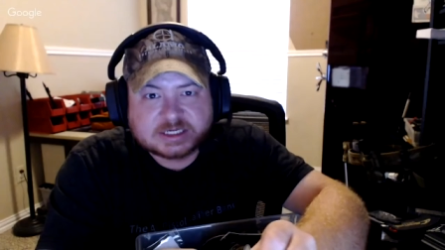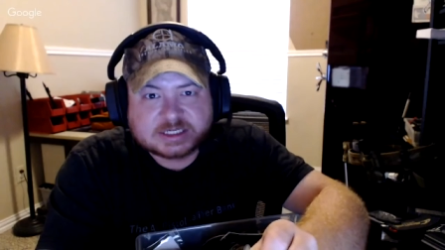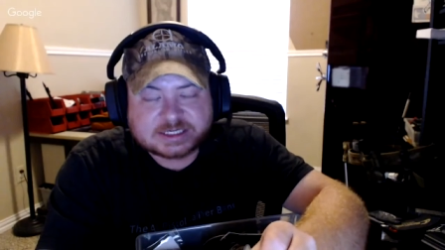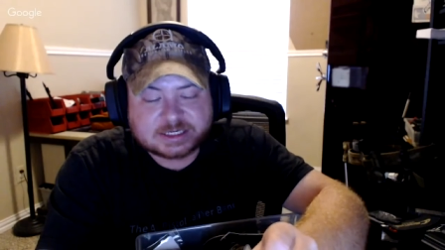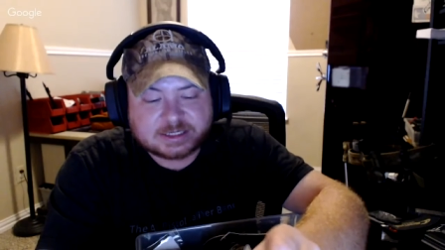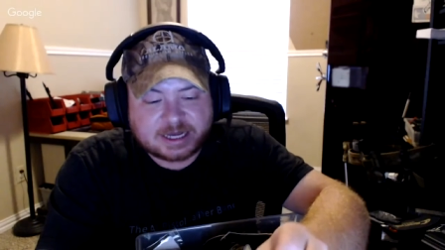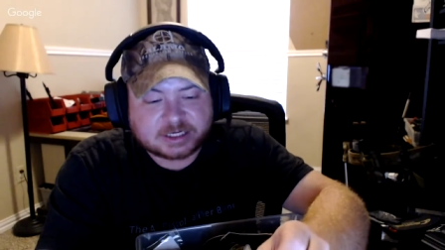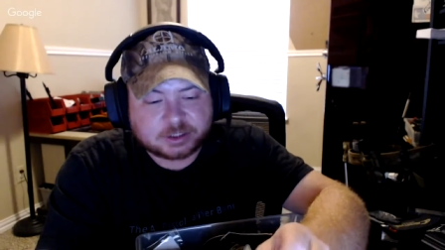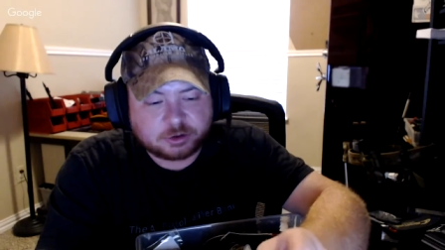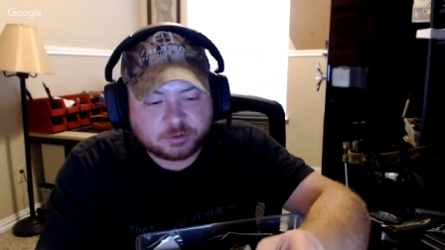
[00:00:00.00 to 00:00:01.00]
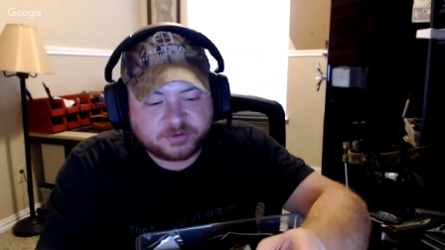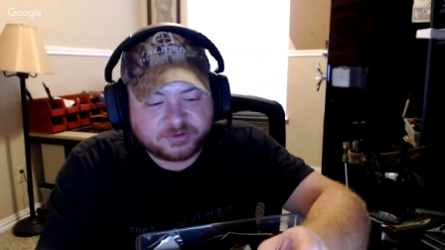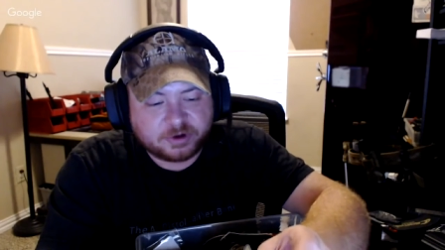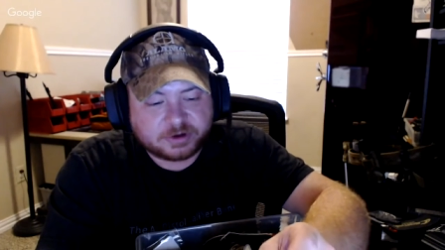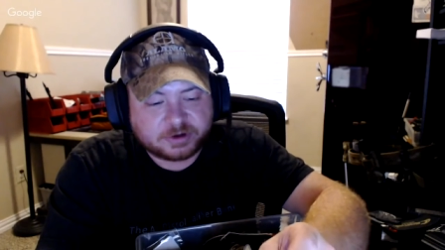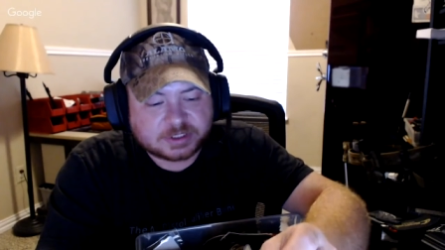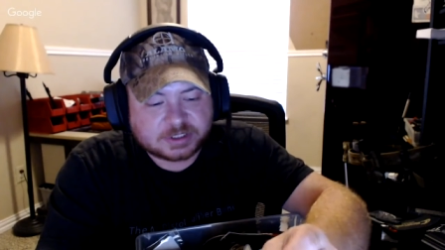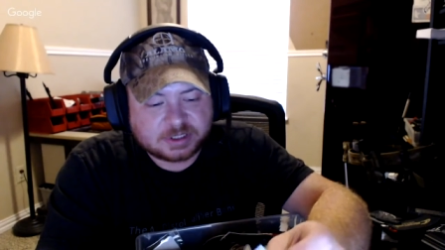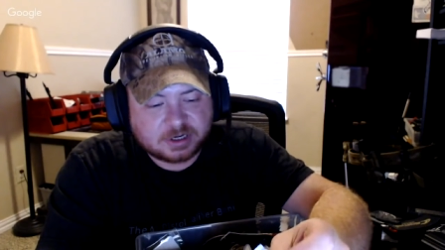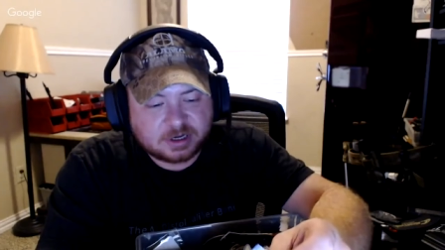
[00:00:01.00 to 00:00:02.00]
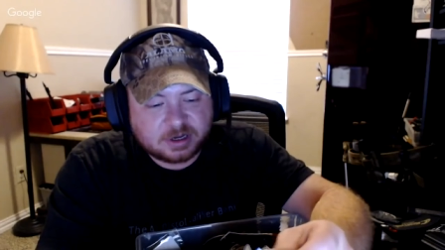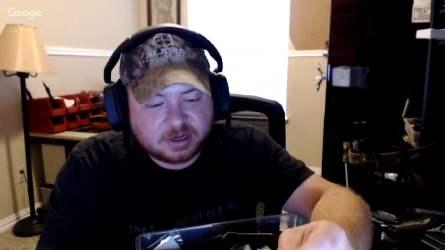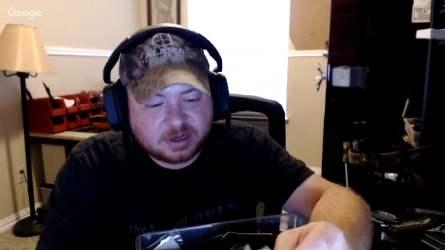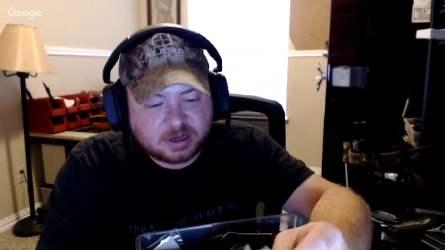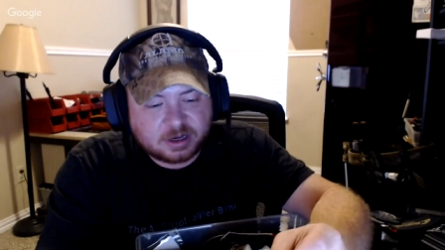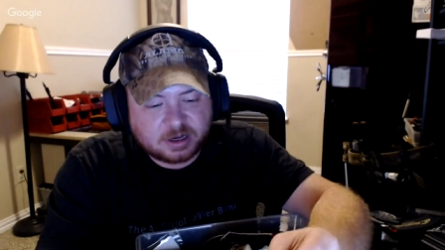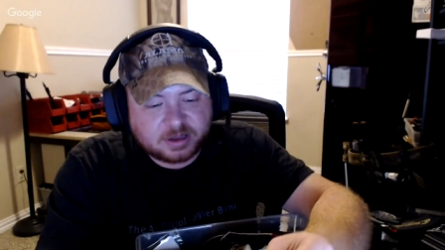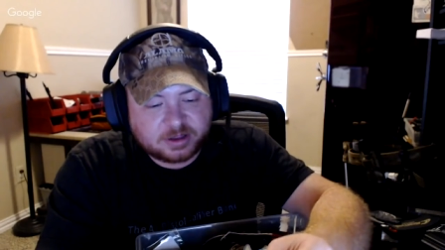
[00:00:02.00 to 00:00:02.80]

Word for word: select group of folks. Yeah, uh, I